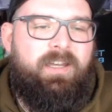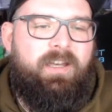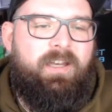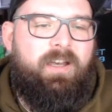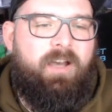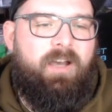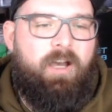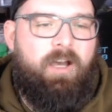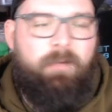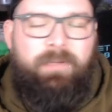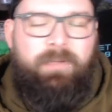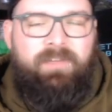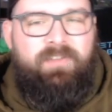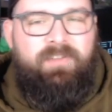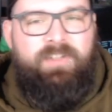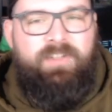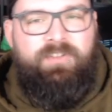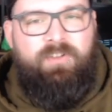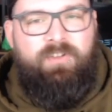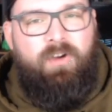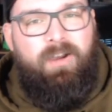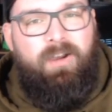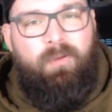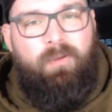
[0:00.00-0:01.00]
I'm giving this
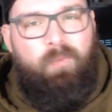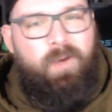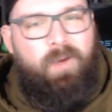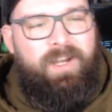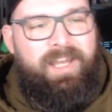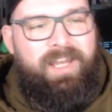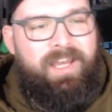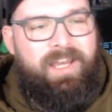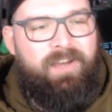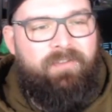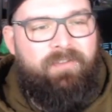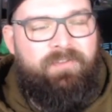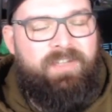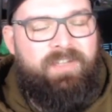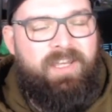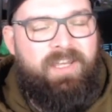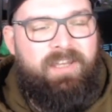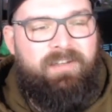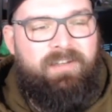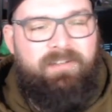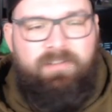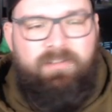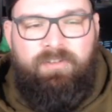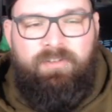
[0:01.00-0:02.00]
guy a 1 out of
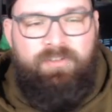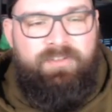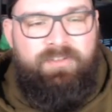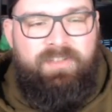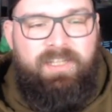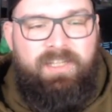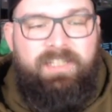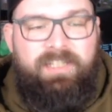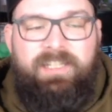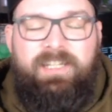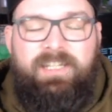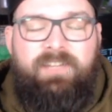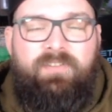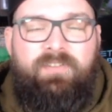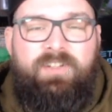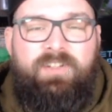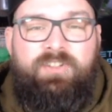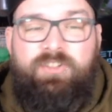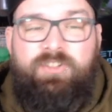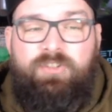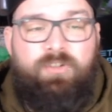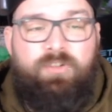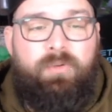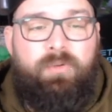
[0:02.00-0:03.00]
10 because they didn't even
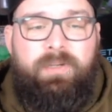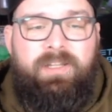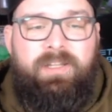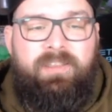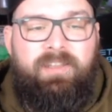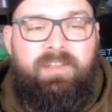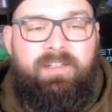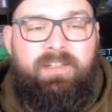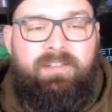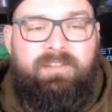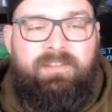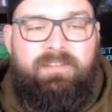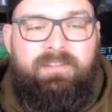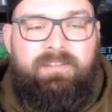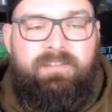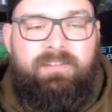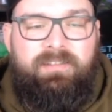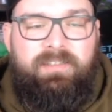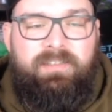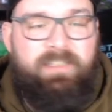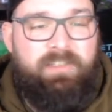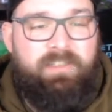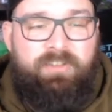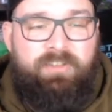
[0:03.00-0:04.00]
do anything.
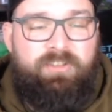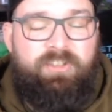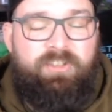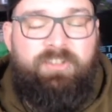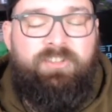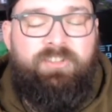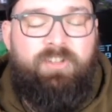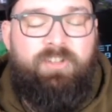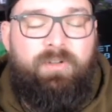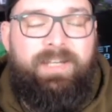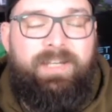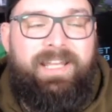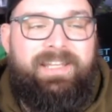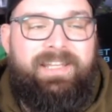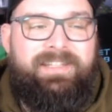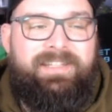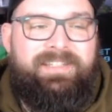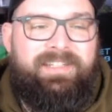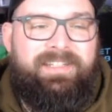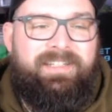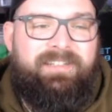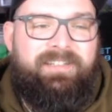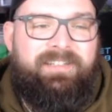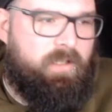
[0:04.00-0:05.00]
They're just so
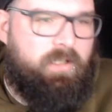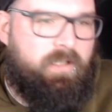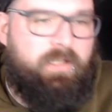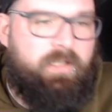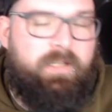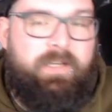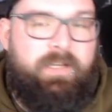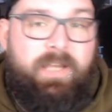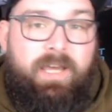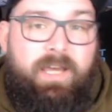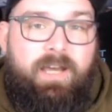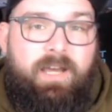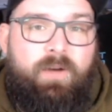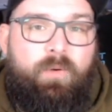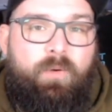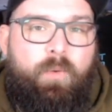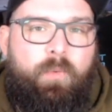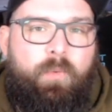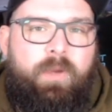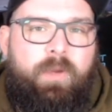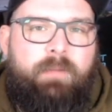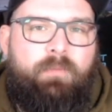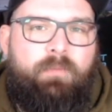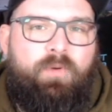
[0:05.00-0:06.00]
lazy. Now
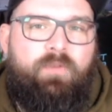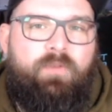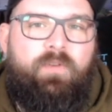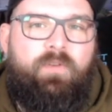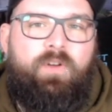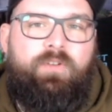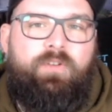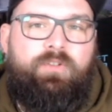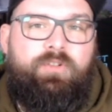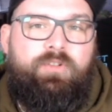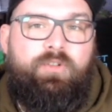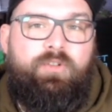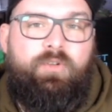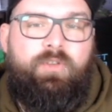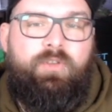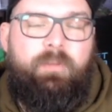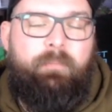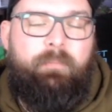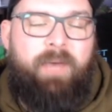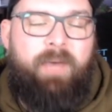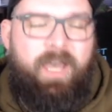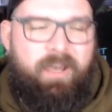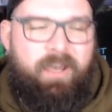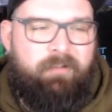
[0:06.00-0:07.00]
we move on to the
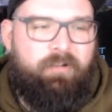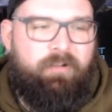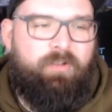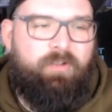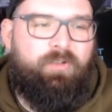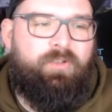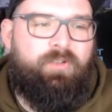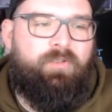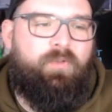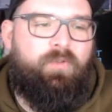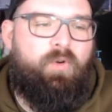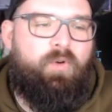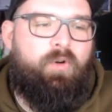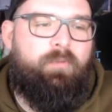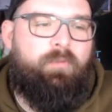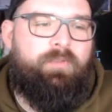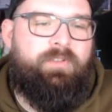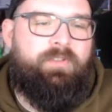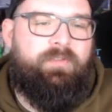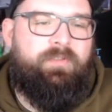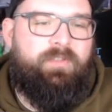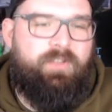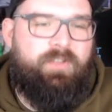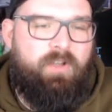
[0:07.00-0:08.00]
Paradox forms.
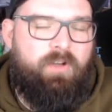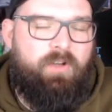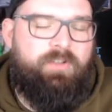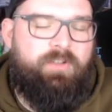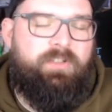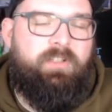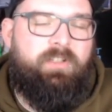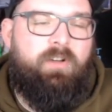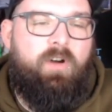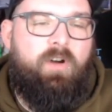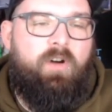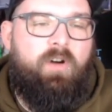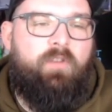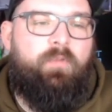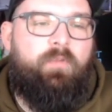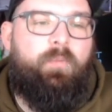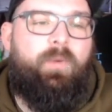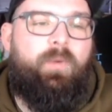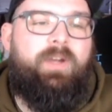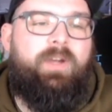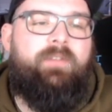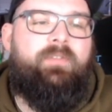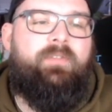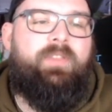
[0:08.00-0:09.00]
Starting off
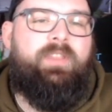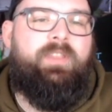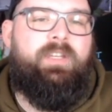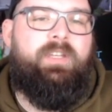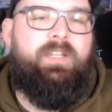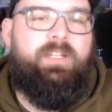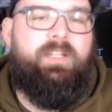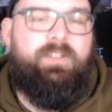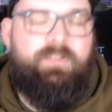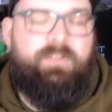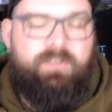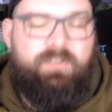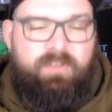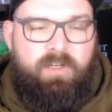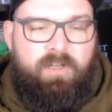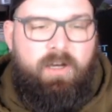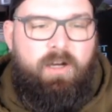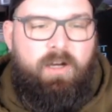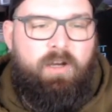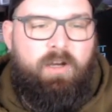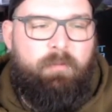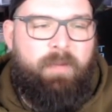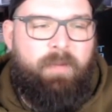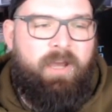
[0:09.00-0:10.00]
with the
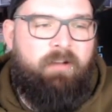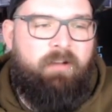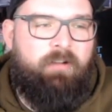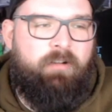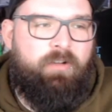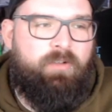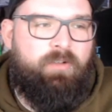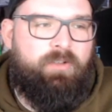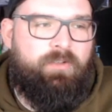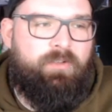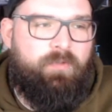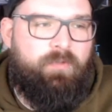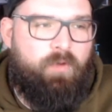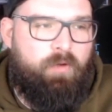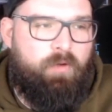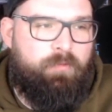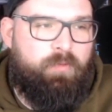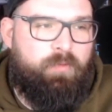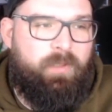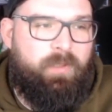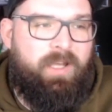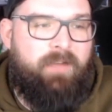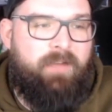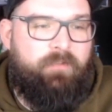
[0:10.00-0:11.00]
Scarlet Paradox
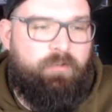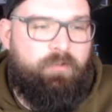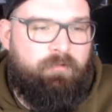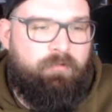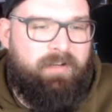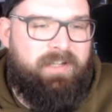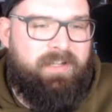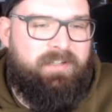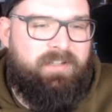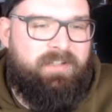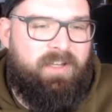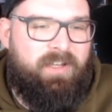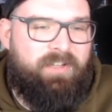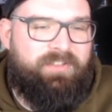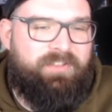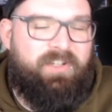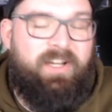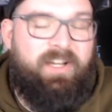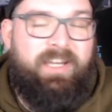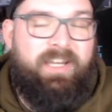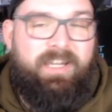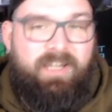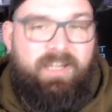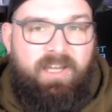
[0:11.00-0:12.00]
forms, we have Great Tusk.
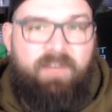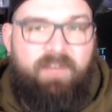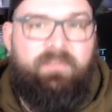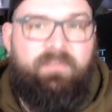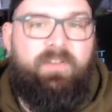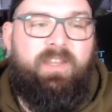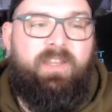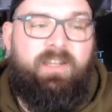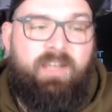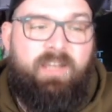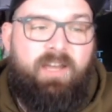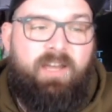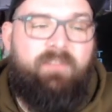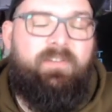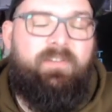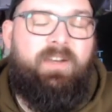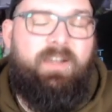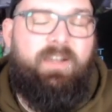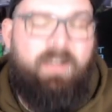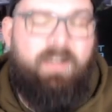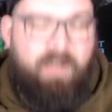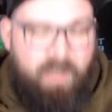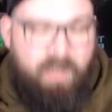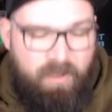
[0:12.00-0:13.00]
I love
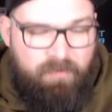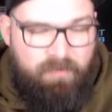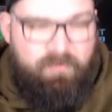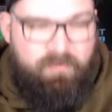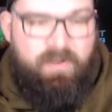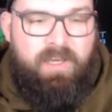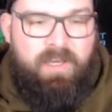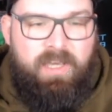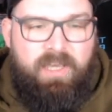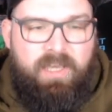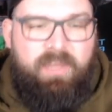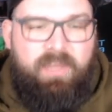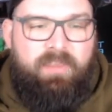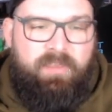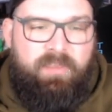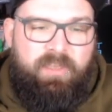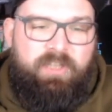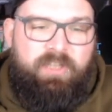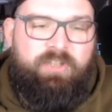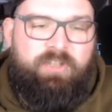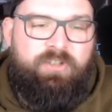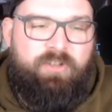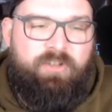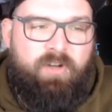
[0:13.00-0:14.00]

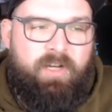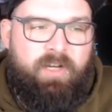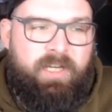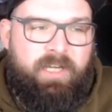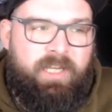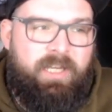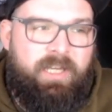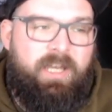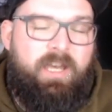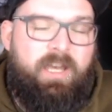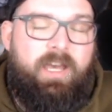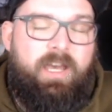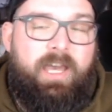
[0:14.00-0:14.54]
this shiny.